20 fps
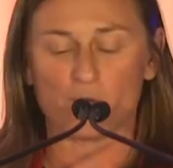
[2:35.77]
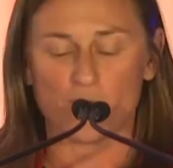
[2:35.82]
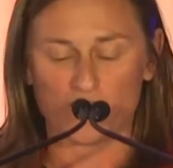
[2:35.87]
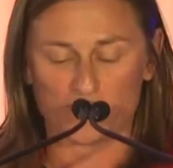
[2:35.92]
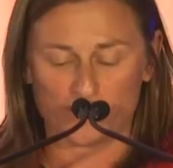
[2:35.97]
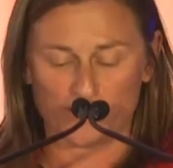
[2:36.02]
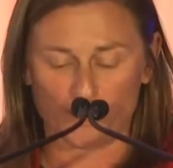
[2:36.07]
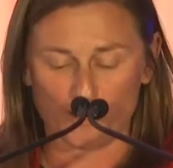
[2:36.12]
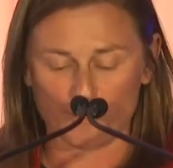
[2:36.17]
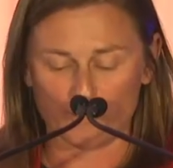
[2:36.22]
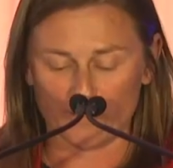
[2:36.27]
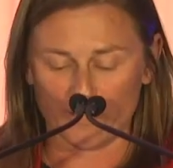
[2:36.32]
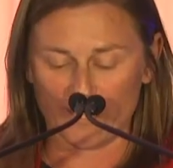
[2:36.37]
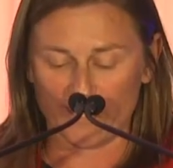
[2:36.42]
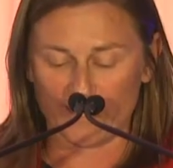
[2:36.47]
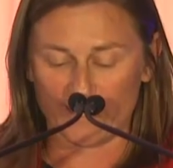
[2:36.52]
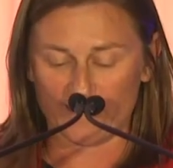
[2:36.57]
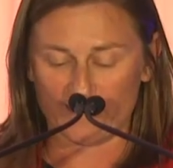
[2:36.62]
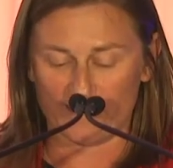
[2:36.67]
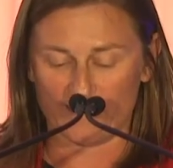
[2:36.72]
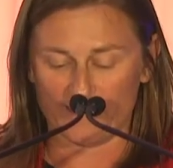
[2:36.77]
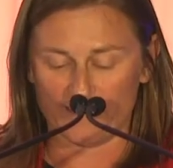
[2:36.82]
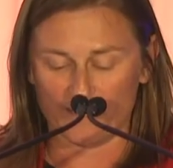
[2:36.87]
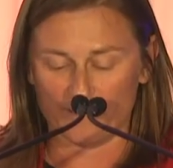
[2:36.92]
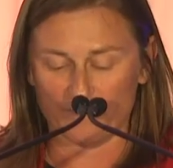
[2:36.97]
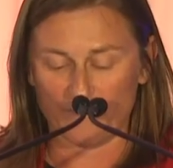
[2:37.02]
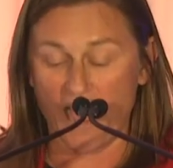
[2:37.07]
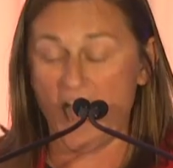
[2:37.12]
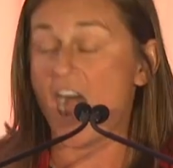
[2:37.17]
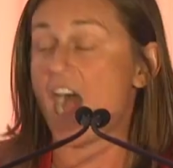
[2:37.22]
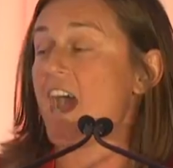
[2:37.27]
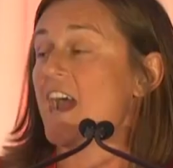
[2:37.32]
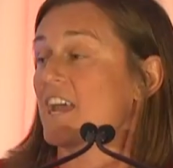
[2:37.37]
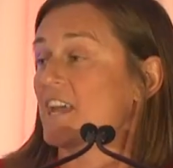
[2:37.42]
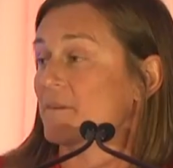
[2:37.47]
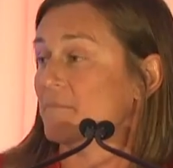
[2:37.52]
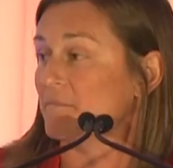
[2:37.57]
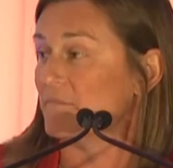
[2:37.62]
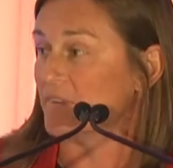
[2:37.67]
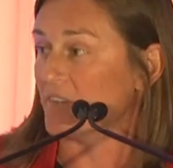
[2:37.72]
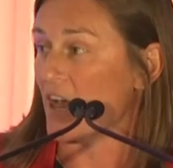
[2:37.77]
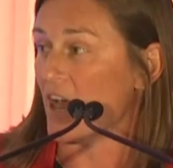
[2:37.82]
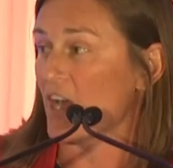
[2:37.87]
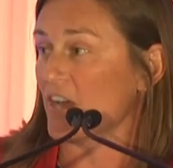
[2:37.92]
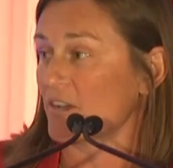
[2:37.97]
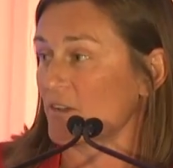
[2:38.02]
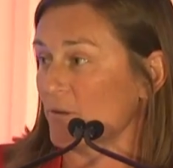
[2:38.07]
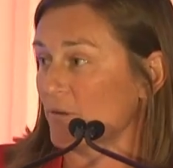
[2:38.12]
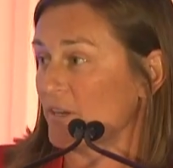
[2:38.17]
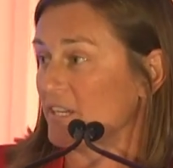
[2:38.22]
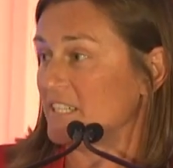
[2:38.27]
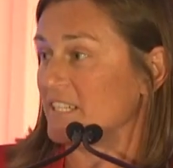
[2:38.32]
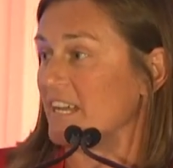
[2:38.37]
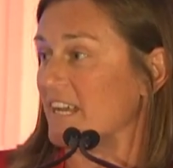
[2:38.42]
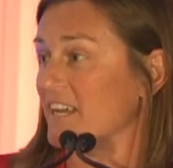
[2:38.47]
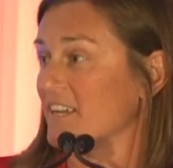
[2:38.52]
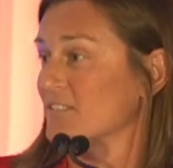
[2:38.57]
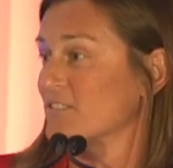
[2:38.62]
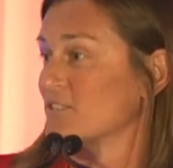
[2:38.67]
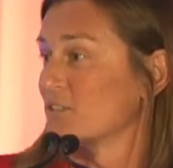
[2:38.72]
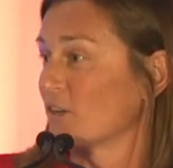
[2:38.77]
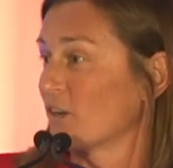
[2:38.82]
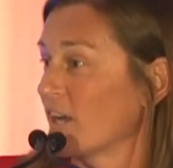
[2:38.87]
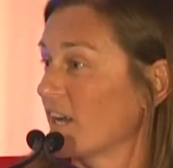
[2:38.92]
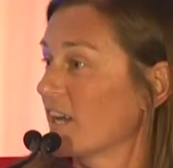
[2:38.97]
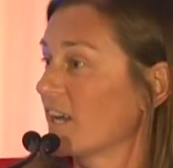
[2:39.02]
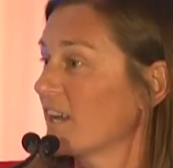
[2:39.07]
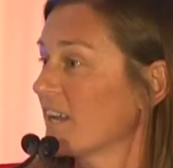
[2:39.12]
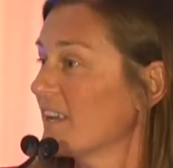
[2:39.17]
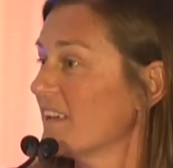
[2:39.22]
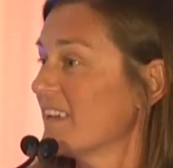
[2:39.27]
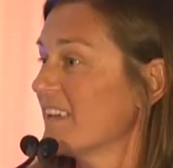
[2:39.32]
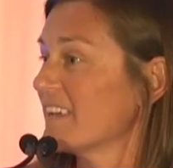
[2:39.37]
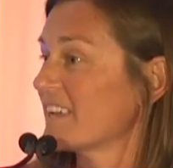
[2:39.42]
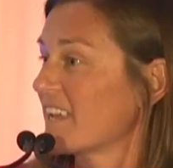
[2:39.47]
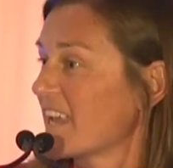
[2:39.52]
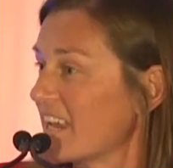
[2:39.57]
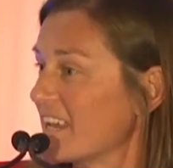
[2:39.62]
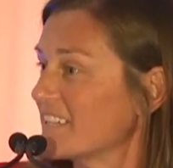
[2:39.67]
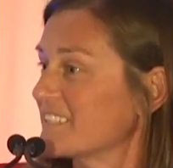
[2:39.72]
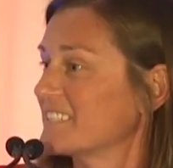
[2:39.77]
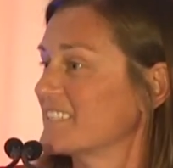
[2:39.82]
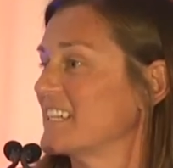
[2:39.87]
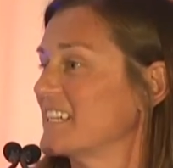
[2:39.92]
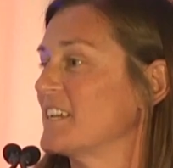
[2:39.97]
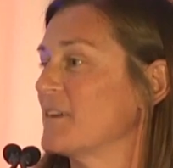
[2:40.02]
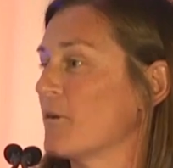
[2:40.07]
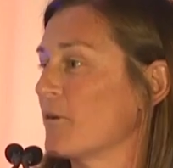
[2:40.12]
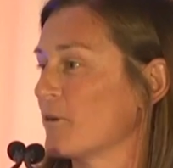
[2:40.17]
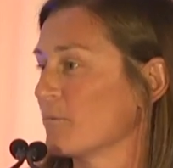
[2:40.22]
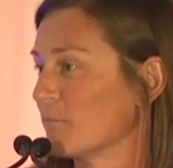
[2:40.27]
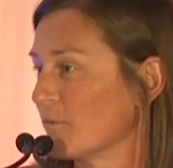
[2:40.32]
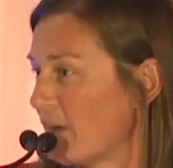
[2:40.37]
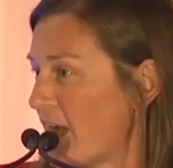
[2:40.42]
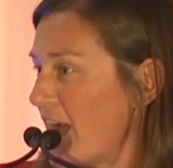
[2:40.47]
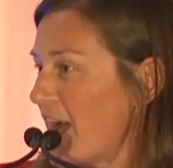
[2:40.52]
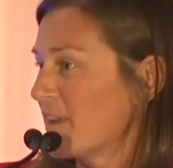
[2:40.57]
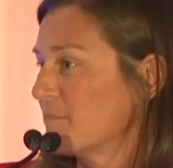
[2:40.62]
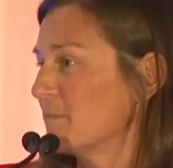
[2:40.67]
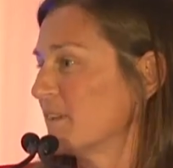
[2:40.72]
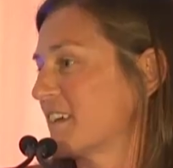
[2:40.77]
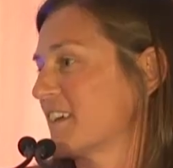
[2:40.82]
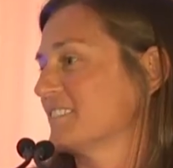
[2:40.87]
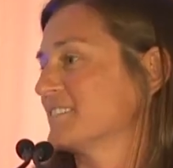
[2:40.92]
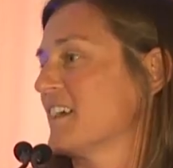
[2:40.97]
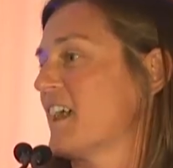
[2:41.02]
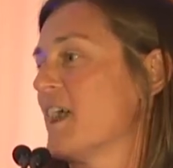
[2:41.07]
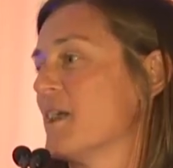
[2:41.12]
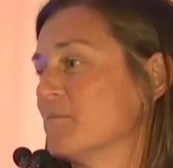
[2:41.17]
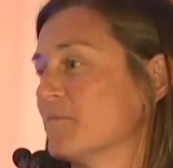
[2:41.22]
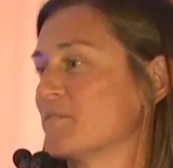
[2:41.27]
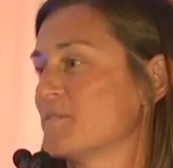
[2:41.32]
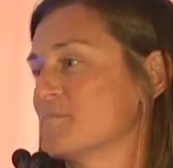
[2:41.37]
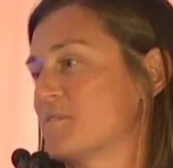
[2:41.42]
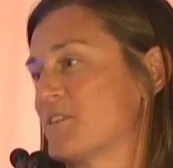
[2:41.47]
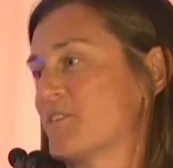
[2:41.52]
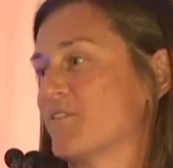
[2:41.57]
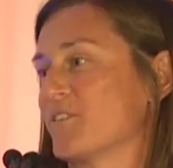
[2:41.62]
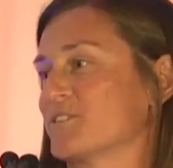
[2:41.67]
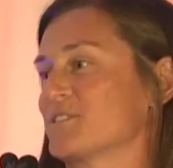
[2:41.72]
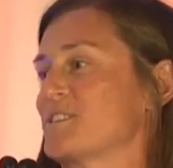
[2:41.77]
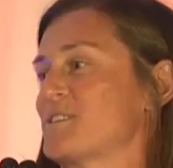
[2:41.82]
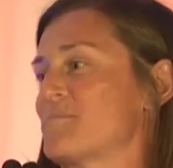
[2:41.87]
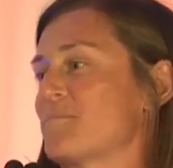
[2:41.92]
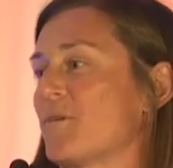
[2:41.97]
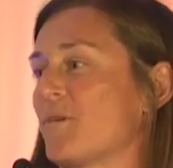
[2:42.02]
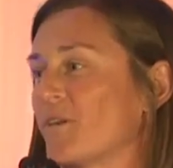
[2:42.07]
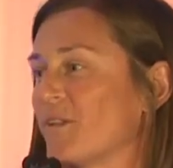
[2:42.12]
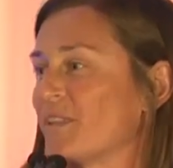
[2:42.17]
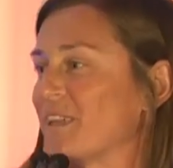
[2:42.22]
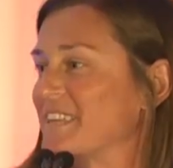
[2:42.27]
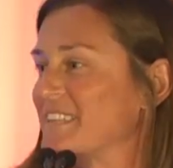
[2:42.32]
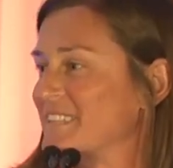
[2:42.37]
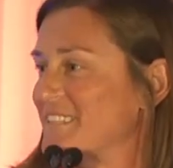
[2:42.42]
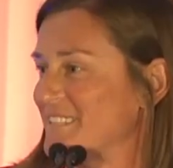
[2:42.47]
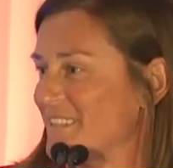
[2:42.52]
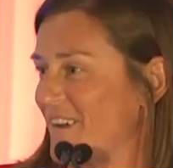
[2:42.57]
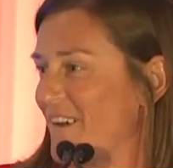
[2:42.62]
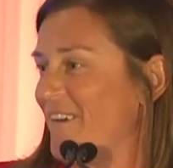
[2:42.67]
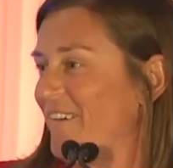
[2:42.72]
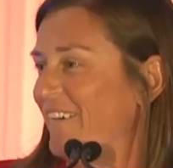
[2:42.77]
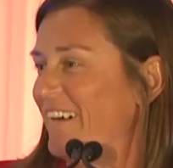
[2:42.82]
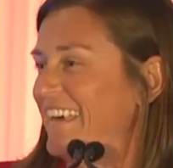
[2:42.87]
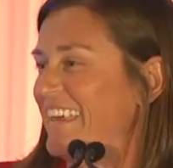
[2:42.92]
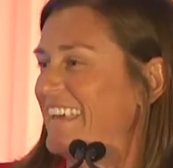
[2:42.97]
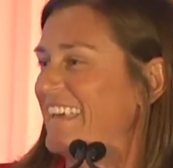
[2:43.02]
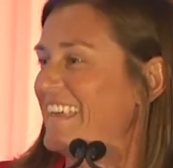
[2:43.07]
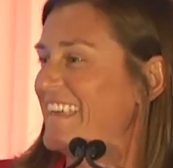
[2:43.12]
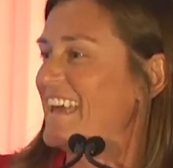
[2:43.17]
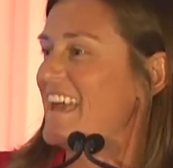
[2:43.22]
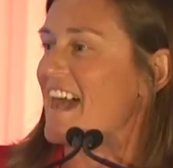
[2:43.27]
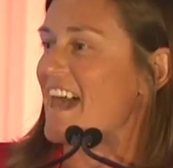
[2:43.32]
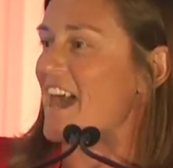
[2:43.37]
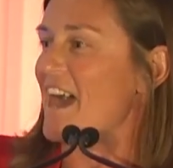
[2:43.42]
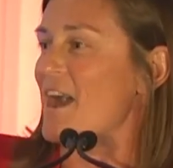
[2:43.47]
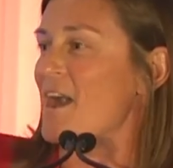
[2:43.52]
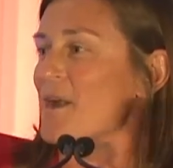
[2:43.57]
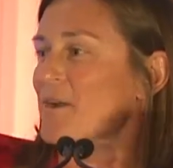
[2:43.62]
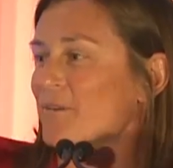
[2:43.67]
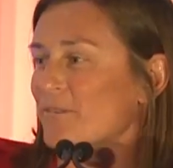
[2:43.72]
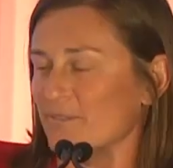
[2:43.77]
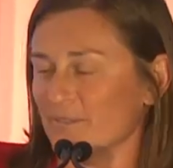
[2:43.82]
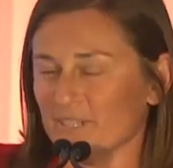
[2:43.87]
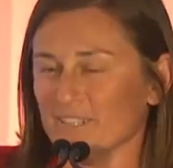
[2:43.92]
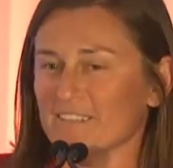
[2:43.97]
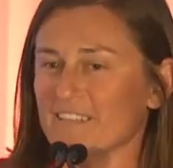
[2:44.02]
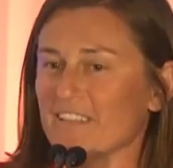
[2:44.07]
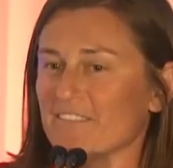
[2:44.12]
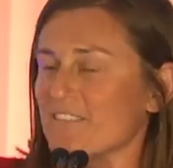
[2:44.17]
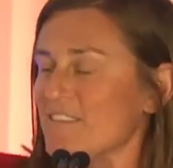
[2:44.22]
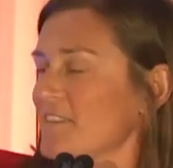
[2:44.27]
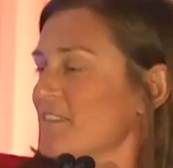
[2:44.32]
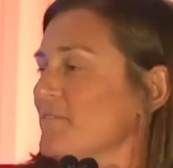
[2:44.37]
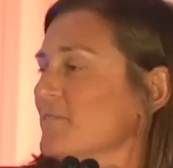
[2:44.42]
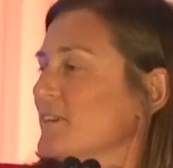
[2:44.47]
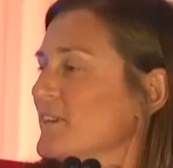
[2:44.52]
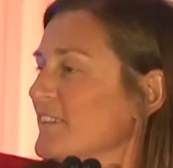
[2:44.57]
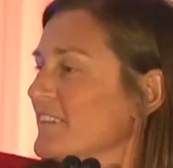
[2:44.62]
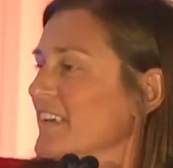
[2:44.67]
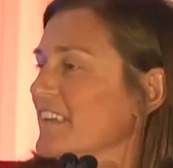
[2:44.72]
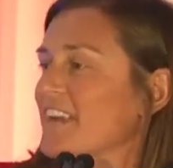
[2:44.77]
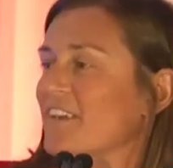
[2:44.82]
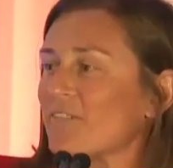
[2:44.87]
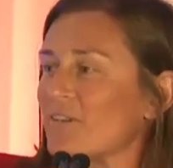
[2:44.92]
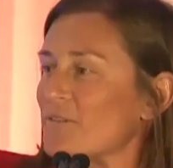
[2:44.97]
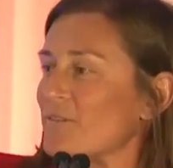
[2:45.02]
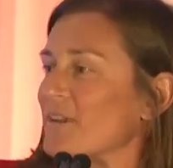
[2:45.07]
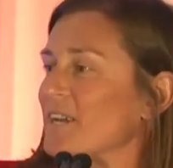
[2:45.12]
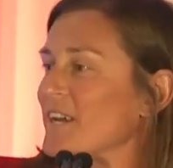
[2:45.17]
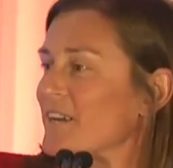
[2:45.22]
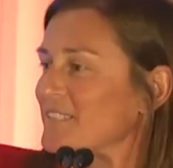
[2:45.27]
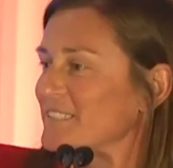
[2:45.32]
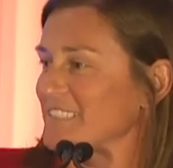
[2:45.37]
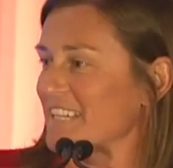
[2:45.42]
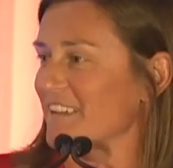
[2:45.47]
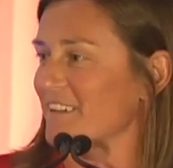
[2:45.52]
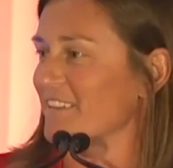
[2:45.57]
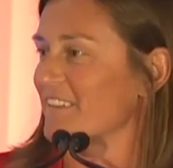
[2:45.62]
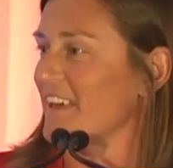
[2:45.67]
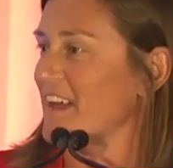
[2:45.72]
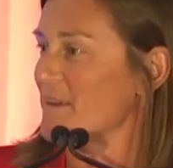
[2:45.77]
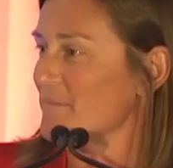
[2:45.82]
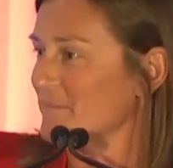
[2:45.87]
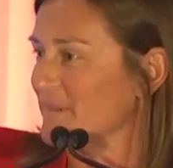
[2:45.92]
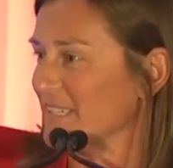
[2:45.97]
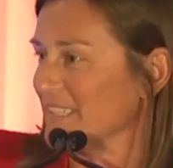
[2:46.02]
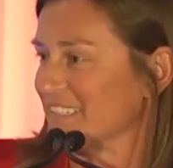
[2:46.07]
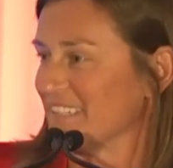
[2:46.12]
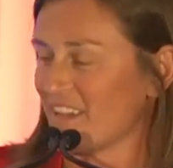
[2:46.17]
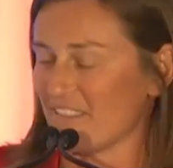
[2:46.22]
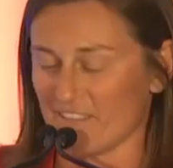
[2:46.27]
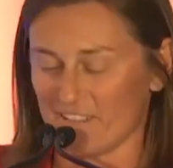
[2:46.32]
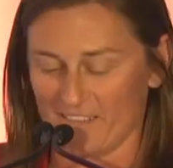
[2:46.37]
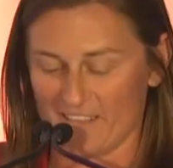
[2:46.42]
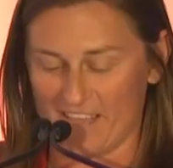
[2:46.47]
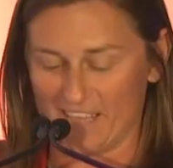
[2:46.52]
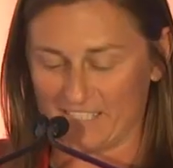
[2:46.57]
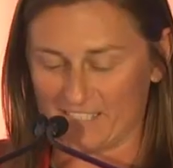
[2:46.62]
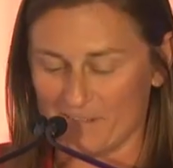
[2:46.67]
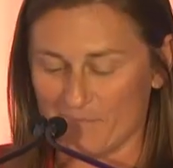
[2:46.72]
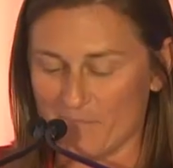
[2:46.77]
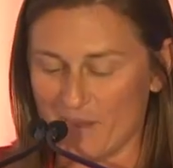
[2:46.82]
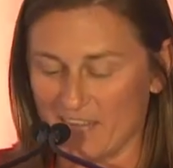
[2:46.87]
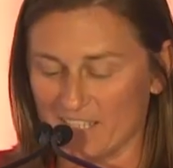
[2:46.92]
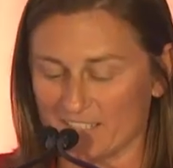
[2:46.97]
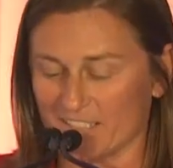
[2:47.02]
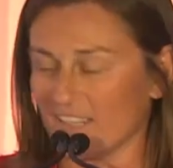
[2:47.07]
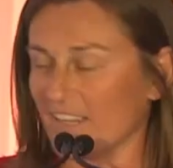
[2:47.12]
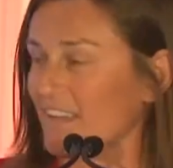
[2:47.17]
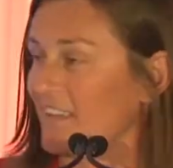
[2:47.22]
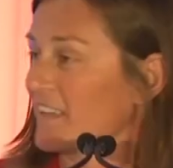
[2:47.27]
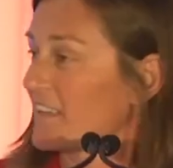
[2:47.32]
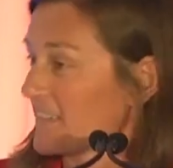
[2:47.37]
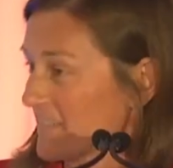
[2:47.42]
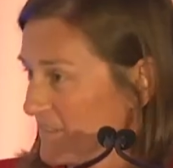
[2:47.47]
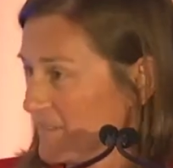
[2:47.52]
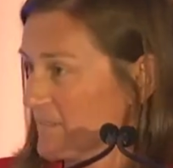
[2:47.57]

watching you play, I am not going to answer Casey or Brad because I'm from University of Portland. So we'll let everyone else settle that, but nonetheless, amazing